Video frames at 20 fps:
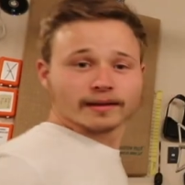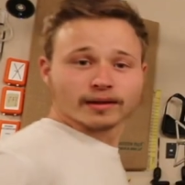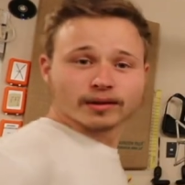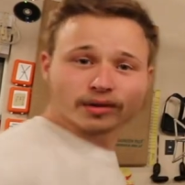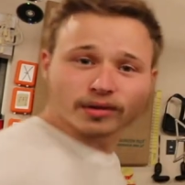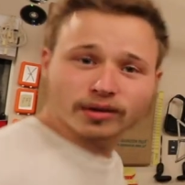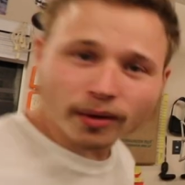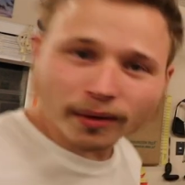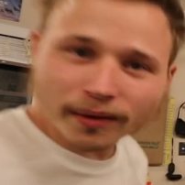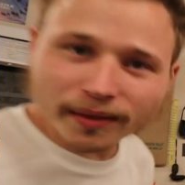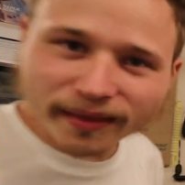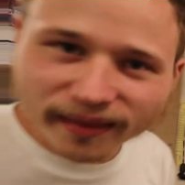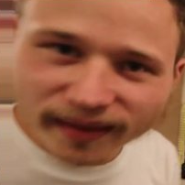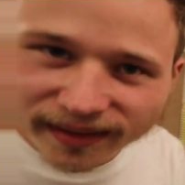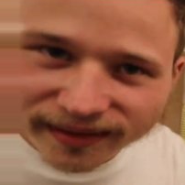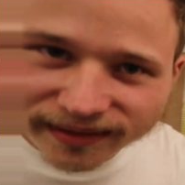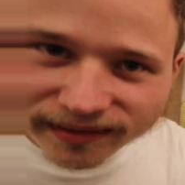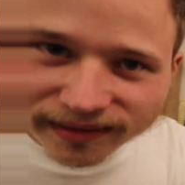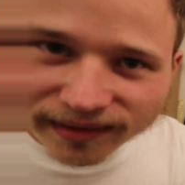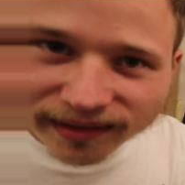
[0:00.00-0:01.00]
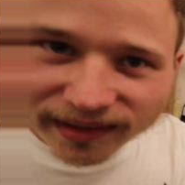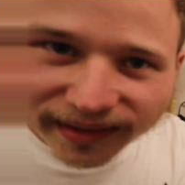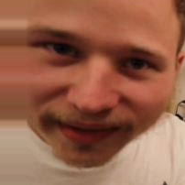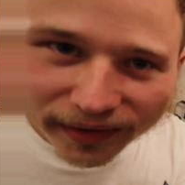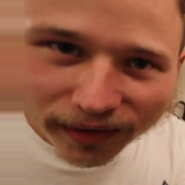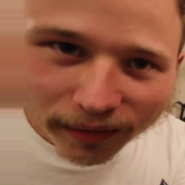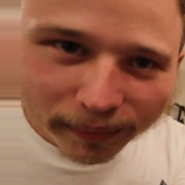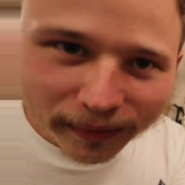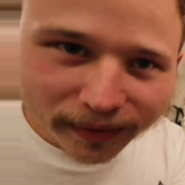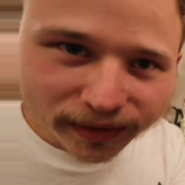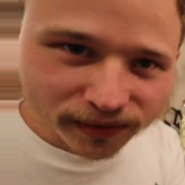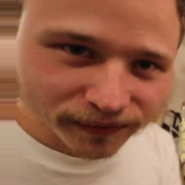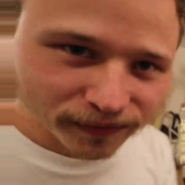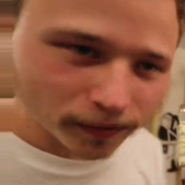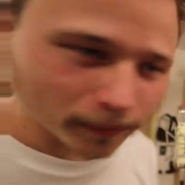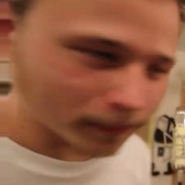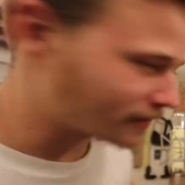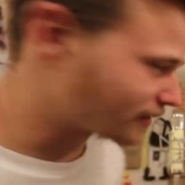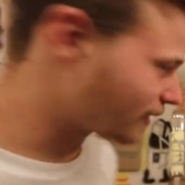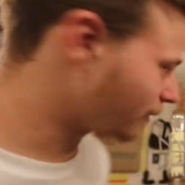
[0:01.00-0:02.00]
So this little piece of
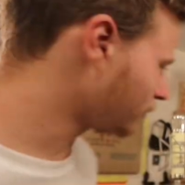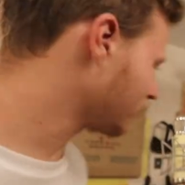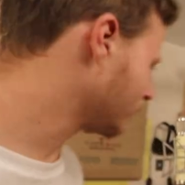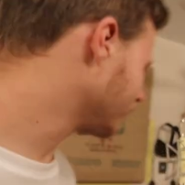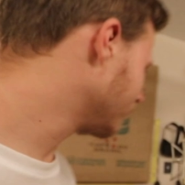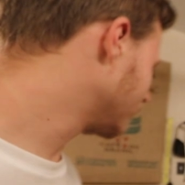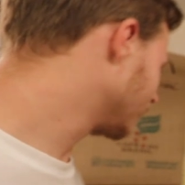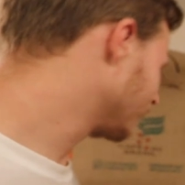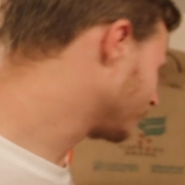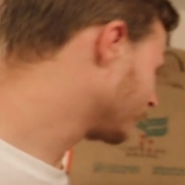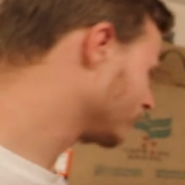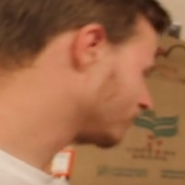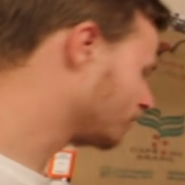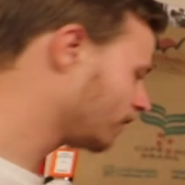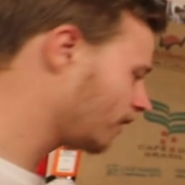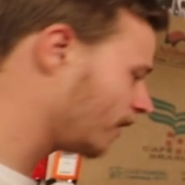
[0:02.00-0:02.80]
foam makes that much of a difference.